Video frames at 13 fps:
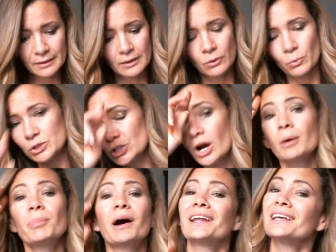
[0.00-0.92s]
which our
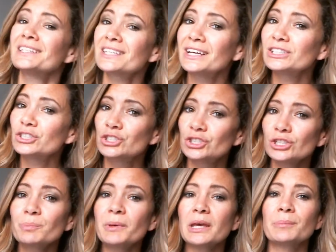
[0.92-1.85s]
bodies
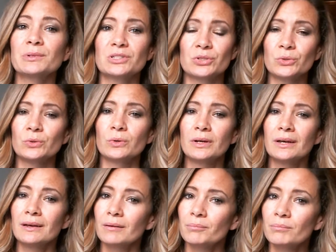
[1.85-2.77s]
should be able to
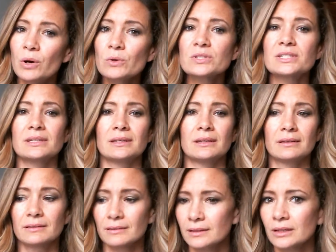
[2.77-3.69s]

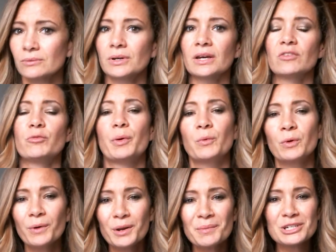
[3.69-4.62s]
mostly get rid of, but we
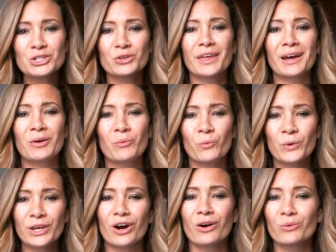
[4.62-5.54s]
want to make sure that
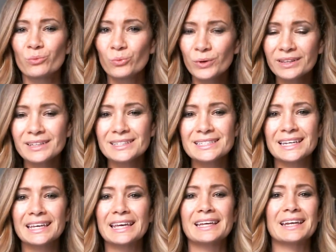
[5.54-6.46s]
we are really
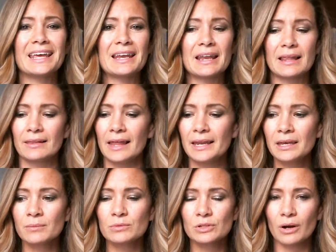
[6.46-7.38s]
digging in and
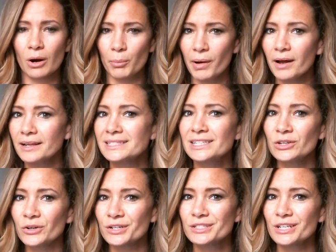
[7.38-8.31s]
letting our bodies heal
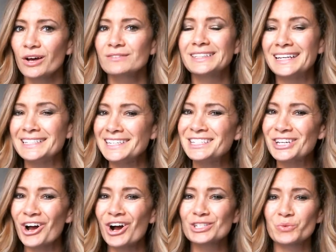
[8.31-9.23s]
ourselves and
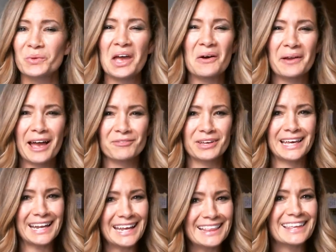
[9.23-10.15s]
detox without having
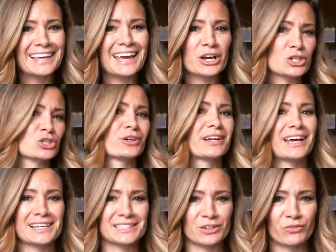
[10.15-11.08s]
anything extra it
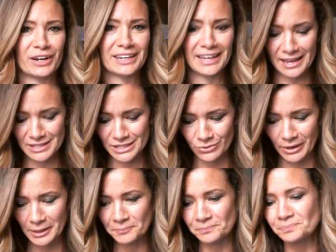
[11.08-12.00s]
has to fight against, right?